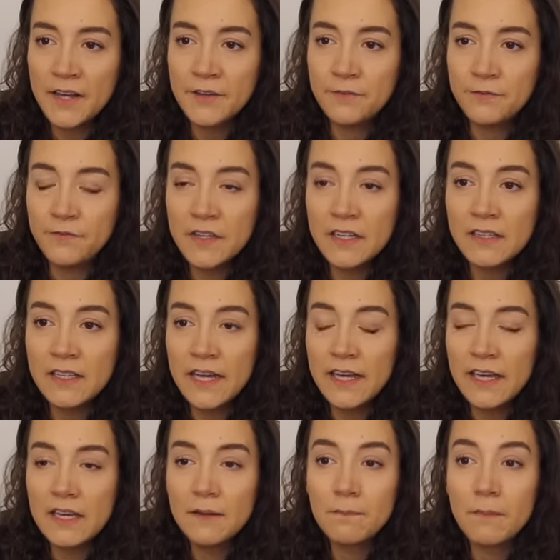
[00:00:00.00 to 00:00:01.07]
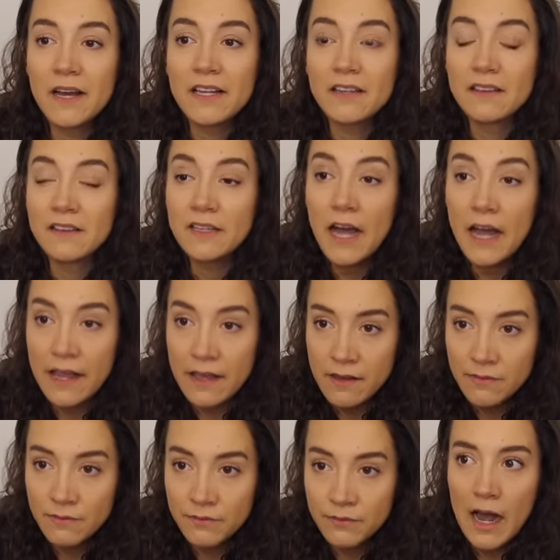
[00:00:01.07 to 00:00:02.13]
I feel like in my
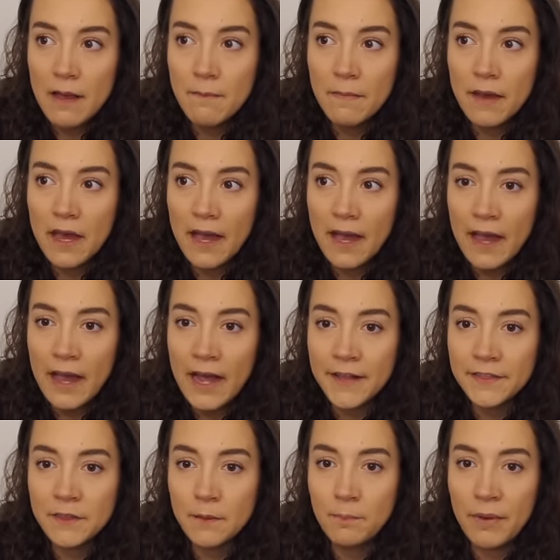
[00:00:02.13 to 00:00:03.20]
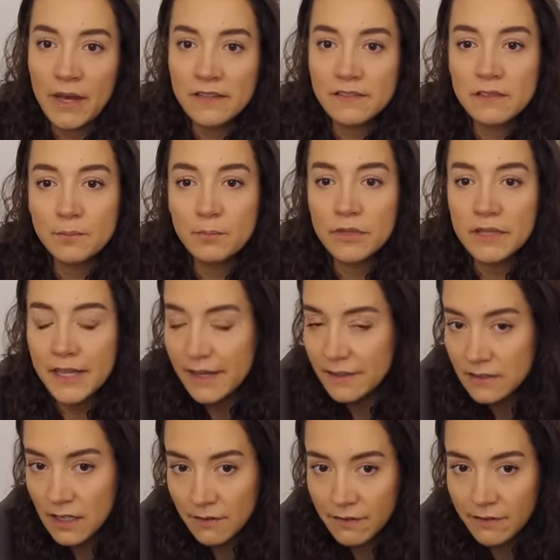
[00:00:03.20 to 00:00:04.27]
life, I'm at the best
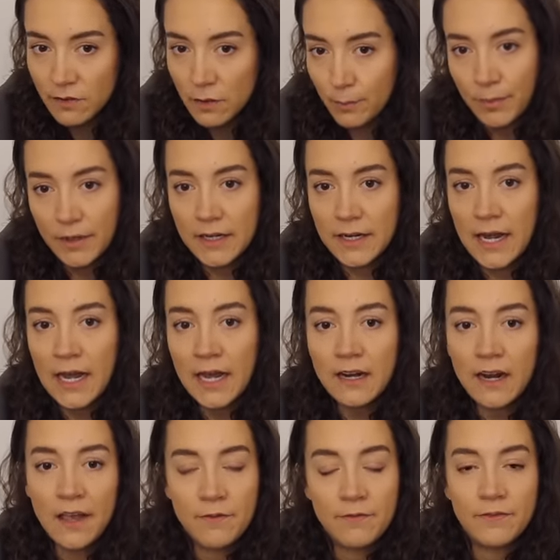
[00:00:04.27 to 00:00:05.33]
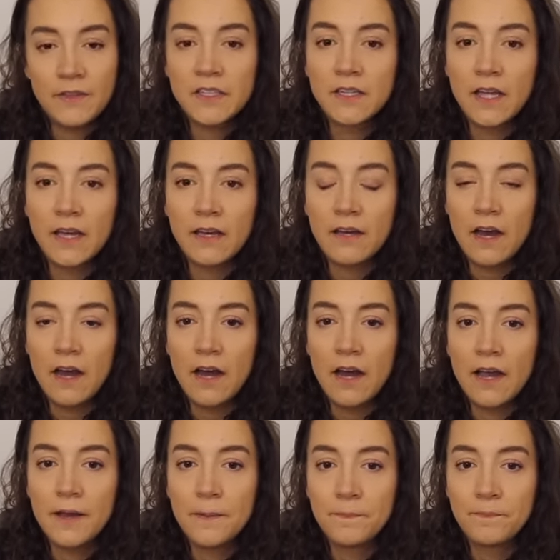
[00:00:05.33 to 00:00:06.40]
place I've ever been at. I feel like
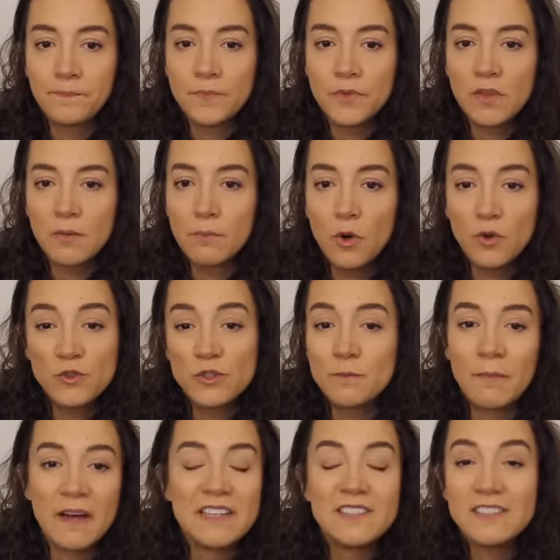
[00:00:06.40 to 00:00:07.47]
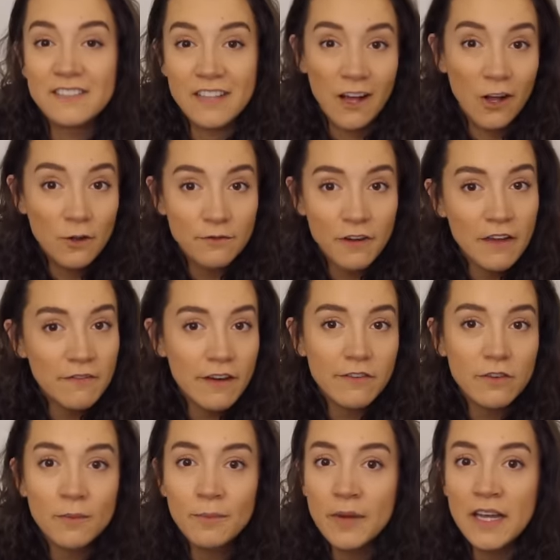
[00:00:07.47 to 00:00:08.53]
I'm the most myself I've
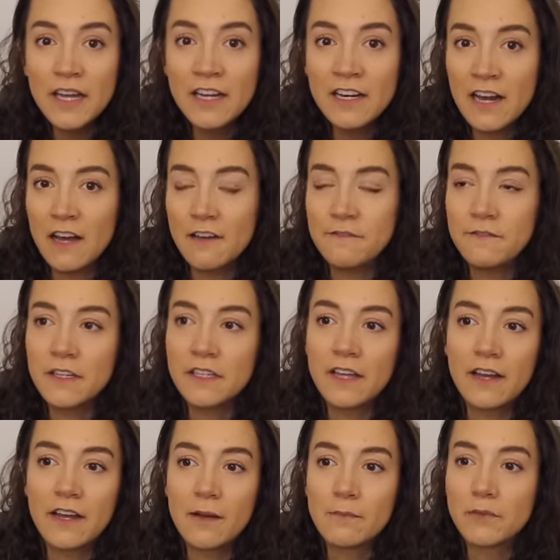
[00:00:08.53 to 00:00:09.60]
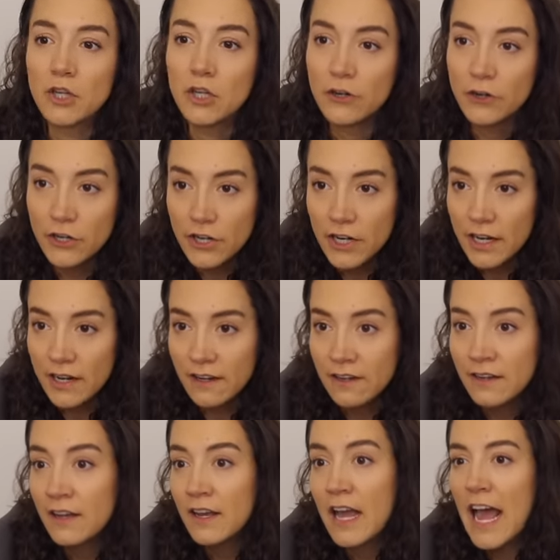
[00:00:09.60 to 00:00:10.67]
ever been. I feel like I'm
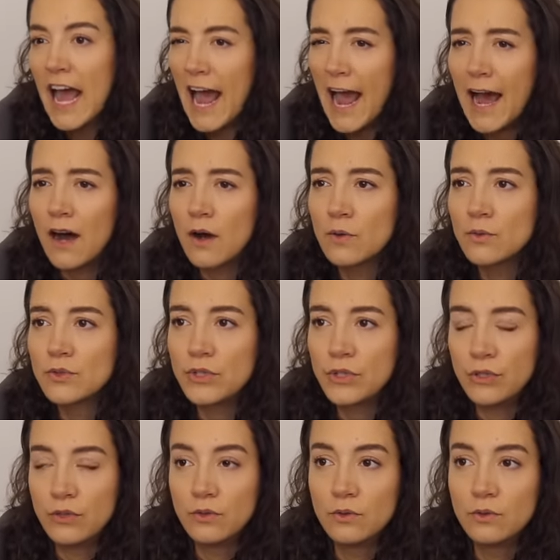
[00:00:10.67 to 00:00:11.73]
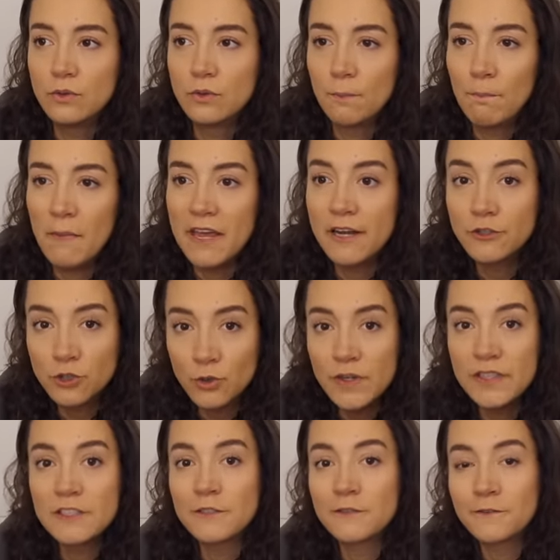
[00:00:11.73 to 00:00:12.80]
learning how to make
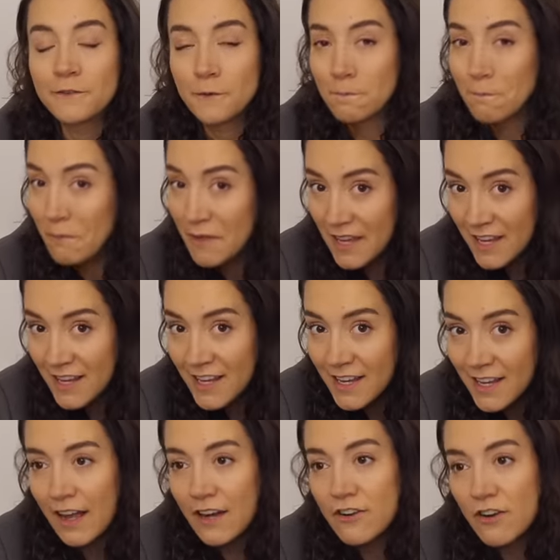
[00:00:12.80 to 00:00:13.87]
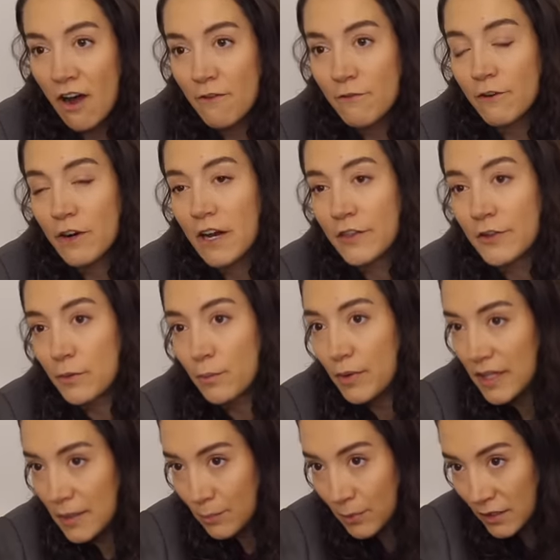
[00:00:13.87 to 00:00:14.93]
choices for me and not for other
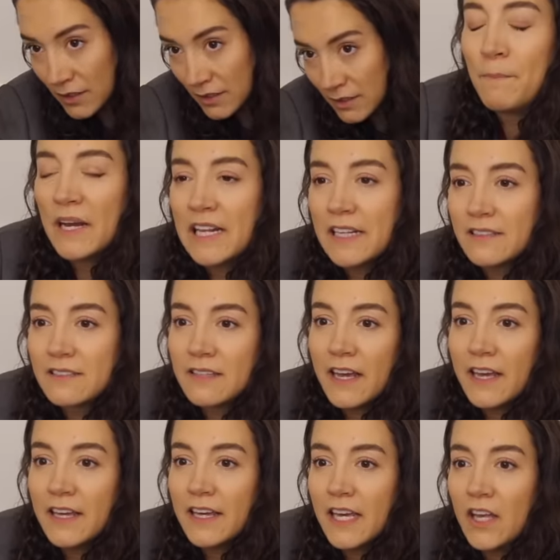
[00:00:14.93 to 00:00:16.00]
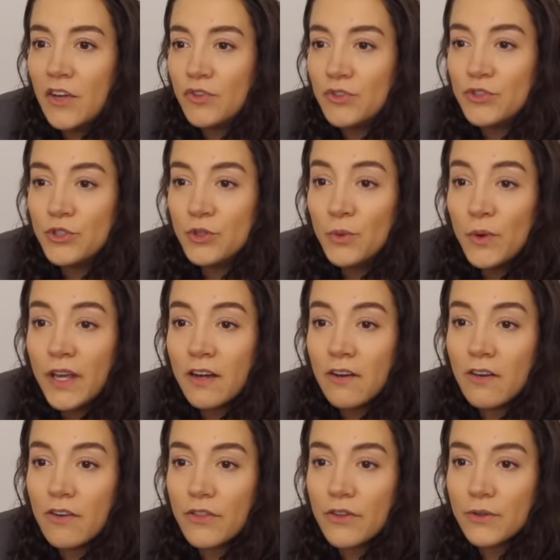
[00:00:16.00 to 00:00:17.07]
people. But it's like in doing
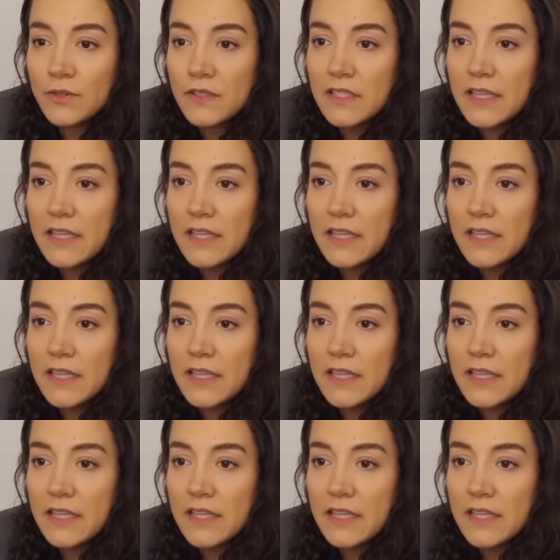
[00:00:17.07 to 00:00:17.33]
all those